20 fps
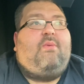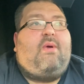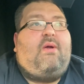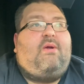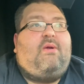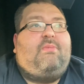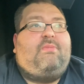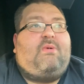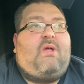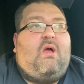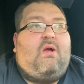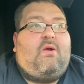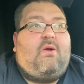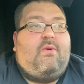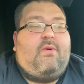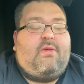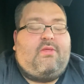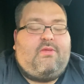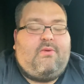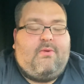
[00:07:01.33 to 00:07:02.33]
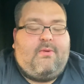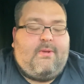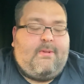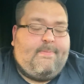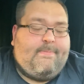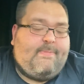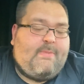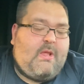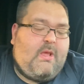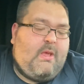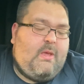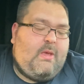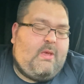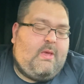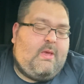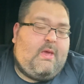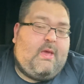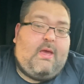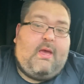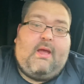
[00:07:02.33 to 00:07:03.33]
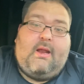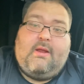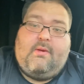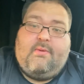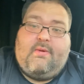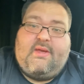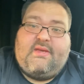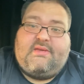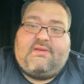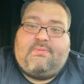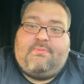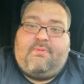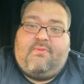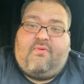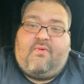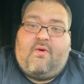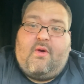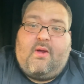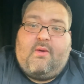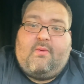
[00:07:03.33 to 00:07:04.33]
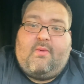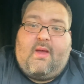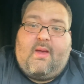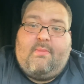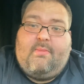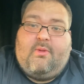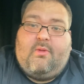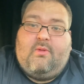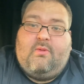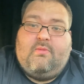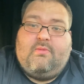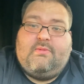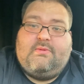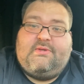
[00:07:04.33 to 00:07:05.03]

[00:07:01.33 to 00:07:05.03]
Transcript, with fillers: wound up not going through it. Anyways, before I ramble,